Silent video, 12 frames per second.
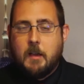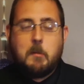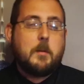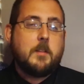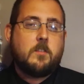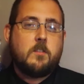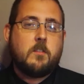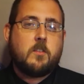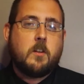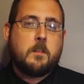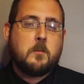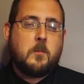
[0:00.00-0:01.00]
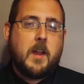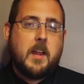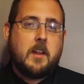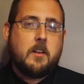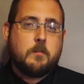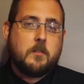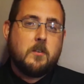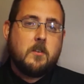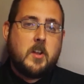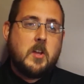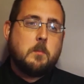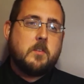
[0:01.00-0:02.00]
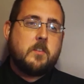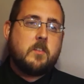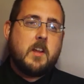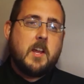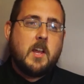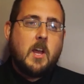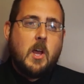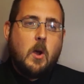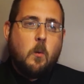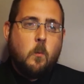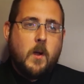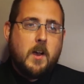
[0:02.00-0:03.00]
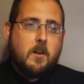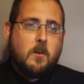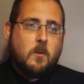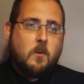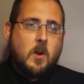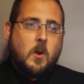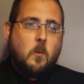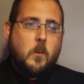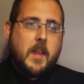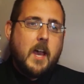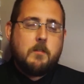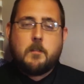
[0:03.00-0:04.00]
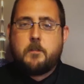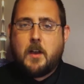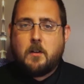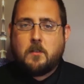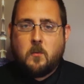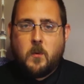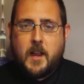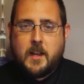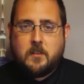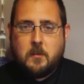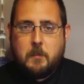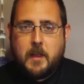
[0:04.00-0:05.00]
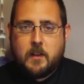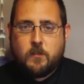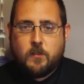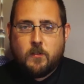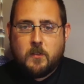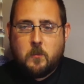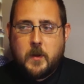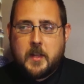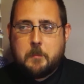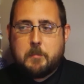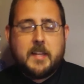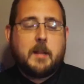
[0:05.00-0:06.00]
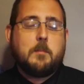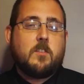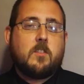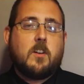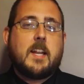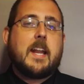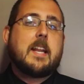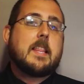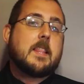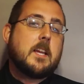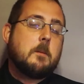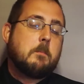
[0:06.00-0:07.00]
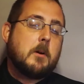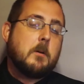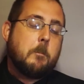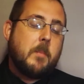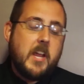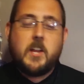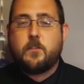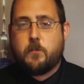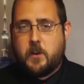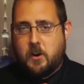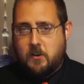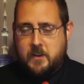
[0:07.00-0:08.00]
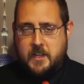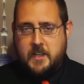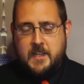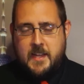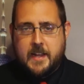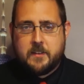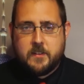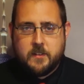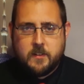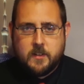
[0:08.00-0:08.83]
Now, maybe this is just another way for him to say, well, we haven't found a way to make sure that we can blame this on anything but patriarchy yet.